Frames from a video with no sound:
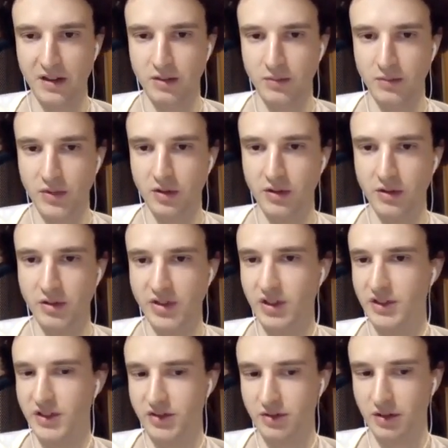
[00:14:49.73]
even though the
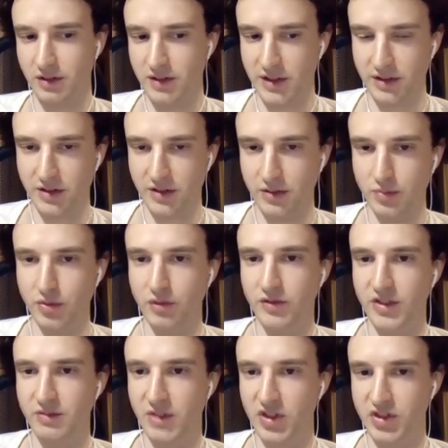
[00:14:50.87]
result is strong in that the proof
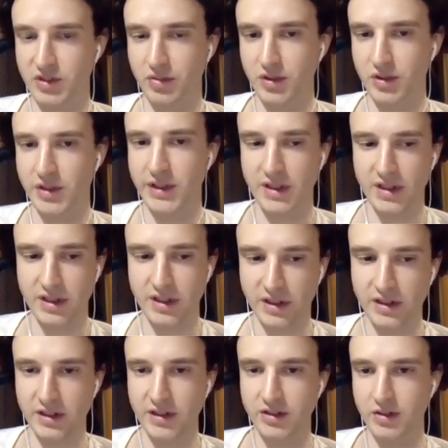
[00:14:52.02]
is much simpler
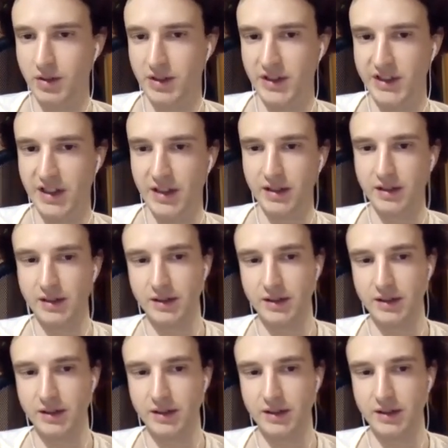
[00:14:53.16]
and easier to understand.